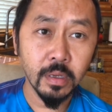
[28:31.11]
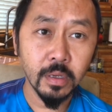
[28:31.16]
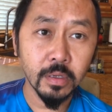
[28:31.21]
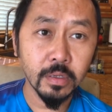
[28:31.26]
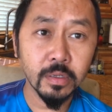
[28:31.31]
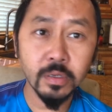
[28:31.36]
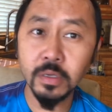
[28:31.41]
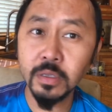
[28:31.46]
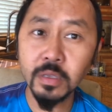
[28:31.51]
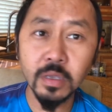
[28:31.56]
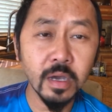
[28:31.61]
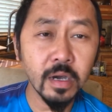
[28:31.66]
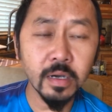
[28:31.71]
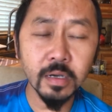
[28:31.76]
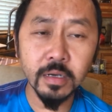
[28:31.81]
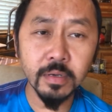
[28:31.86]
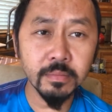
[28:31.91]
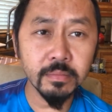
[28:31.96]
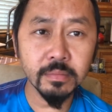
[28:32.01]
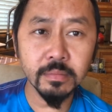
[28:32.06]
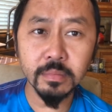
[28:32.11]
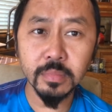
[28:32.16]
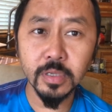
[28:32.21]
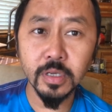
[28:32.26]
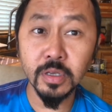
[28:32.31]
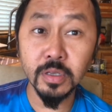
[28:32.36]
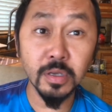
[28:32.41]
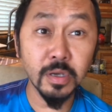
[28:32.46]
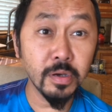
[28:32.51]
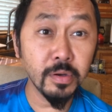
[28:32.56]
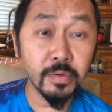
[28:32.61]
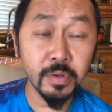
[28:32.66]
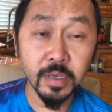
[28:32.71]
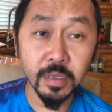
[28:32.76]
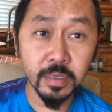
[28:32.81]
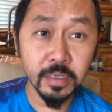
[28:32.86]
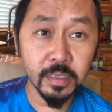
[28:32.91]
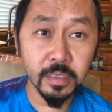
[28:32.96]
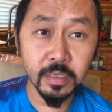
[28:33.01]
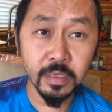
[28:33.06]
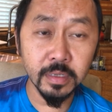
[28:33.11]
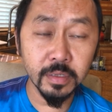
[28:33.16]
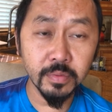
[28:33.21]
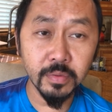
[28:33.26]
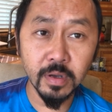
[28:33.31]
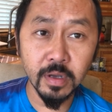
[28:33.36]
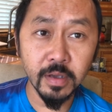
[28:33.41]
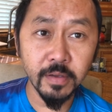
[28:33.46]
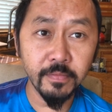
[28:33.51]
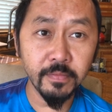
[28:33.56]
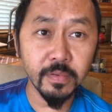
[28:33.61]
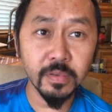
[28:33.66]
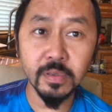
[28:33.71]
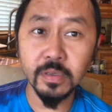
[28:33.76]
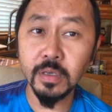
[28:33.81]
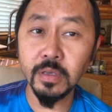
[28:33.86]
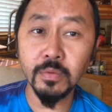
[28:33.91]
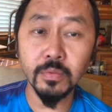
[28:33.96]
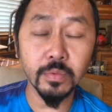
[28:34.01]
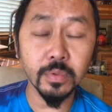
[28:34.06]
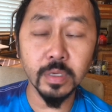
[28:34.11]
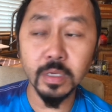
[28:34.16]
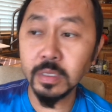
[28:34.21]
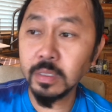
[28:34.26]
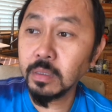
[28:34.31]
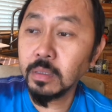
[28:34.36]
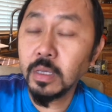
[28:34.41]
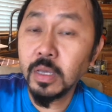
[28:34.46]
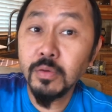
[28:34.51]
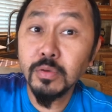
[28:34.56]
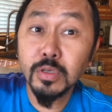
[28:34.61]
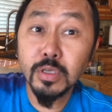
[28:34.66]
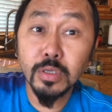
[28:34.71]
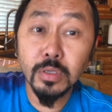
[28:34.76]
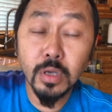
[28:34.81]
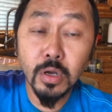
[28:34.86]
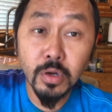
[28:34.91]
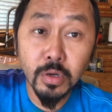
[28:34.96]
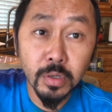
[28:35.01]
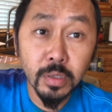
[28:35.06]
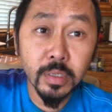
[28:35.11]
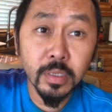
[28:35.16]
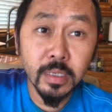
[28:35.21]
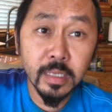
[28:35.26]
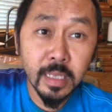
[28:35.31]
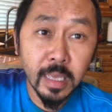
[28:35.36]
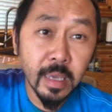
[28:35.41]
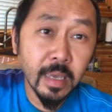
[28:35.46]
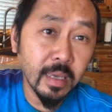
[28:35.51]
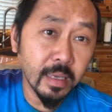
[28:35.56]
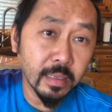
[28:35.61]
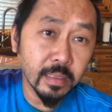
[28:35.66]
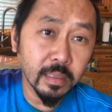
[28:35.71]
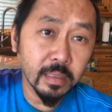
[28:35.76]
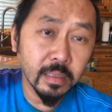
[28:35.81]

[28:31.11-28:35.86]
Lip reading: Couldn't hug him. Couldn't go in and see his wife. It was early days.